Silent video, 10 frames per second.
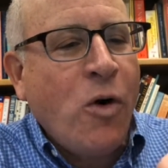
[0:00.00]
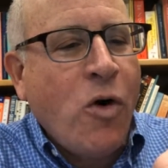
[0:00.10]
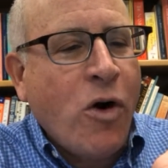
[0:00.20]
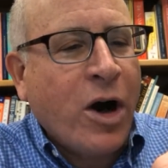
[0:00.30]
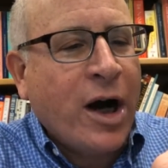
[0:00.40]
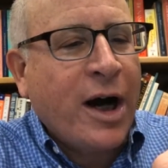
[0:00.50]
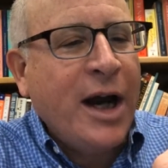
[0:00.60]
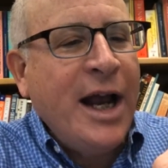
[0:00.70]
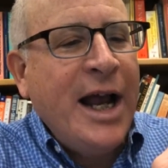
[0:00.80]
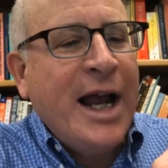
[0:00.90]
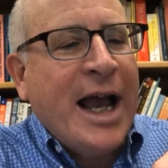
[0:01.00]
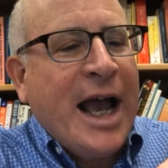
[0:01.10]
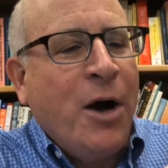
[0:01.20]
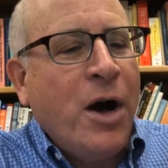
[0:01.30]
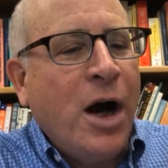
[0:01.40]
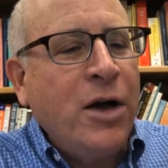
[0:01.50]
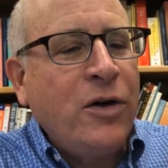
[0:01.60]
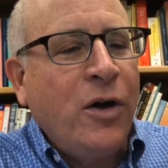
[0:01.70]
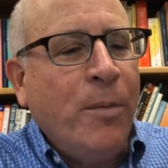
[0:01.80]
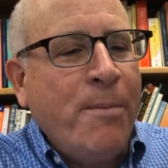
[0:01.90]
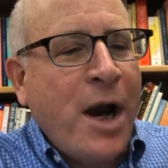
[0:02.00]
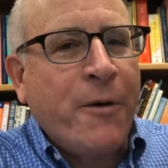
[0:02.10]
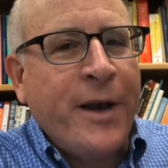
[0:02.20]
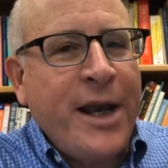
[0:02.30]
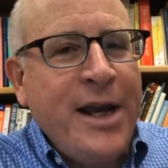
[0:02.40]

or How Uncle Murray